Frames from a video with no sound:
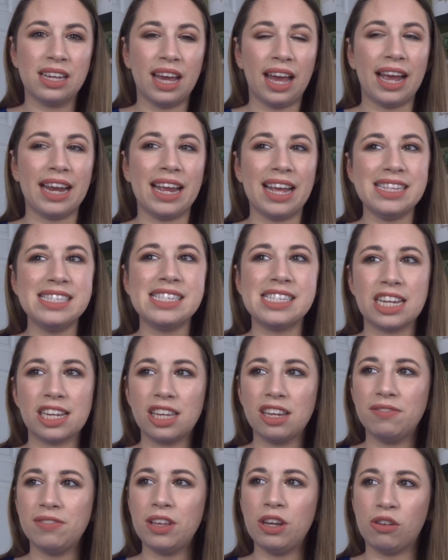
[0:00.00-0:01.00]
I
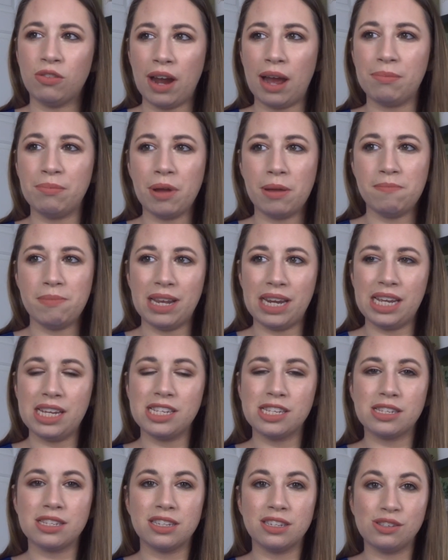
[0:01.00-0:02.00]
instinctively grab my
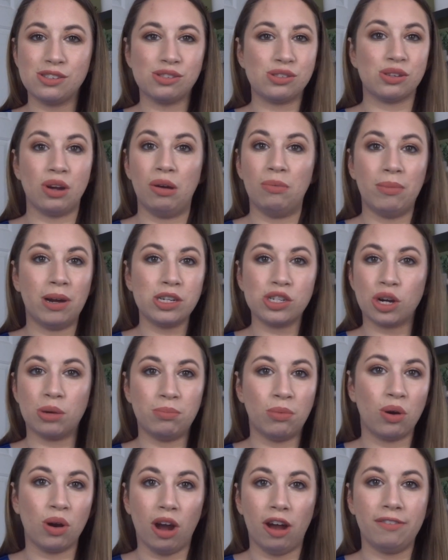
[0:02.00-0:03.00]
minis so much
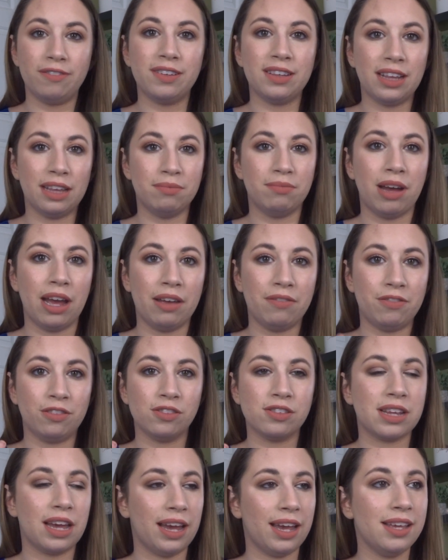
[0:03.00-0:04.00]
more often than my full
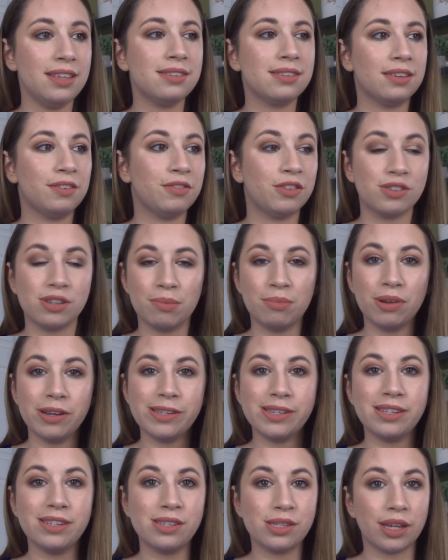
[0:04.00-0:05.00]
size for some
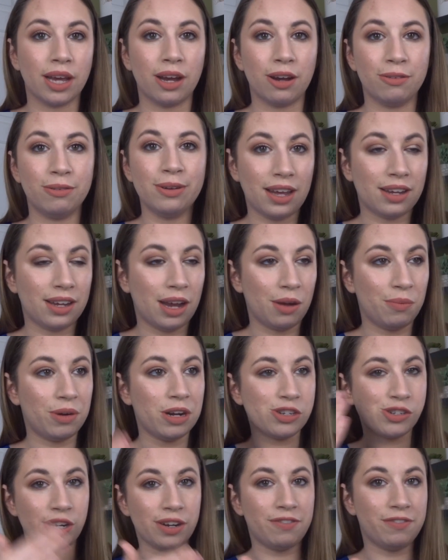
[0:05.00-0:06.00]
reason. So I want
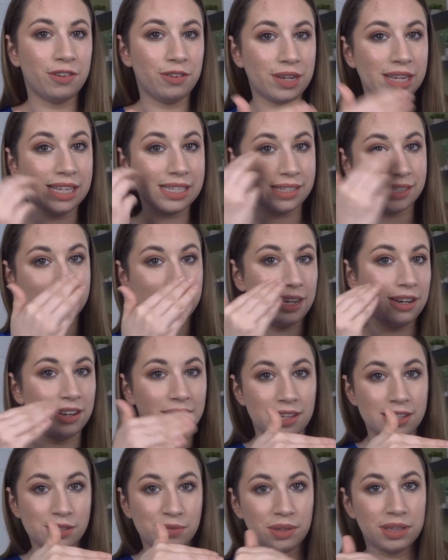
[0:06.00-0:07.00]
to try to focus in on
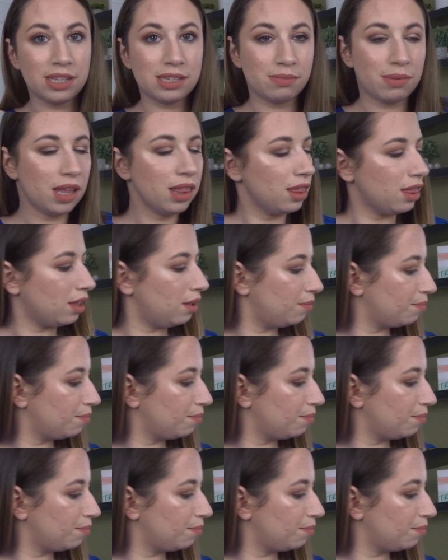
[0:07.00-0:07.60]
this one this month.